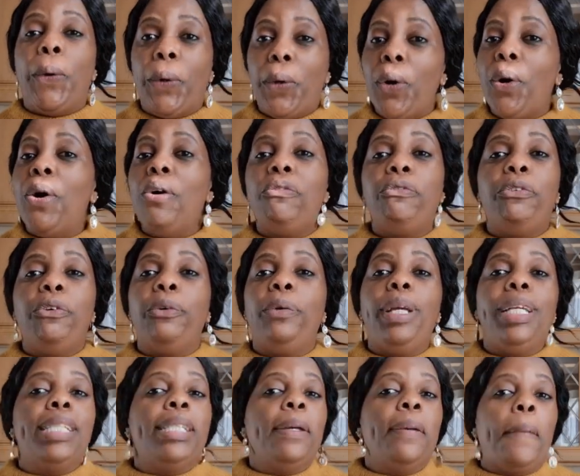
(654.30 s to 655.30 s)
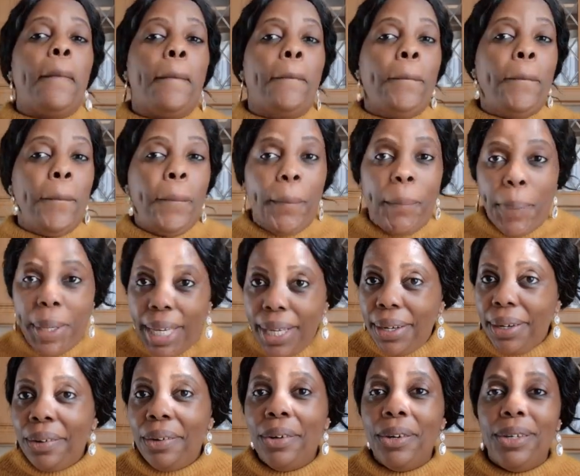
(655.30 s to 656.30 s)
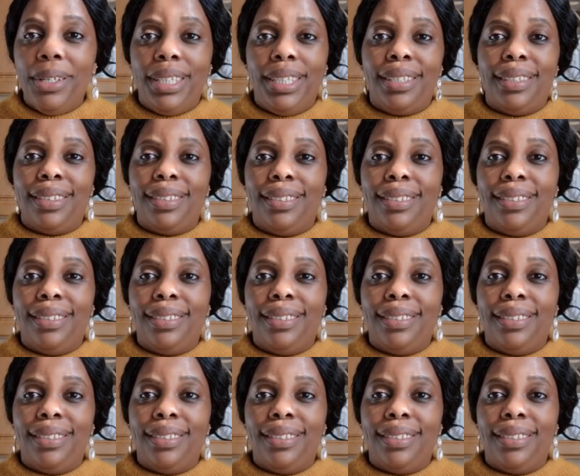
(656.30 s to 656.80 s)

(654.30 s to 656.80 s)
go for it, period.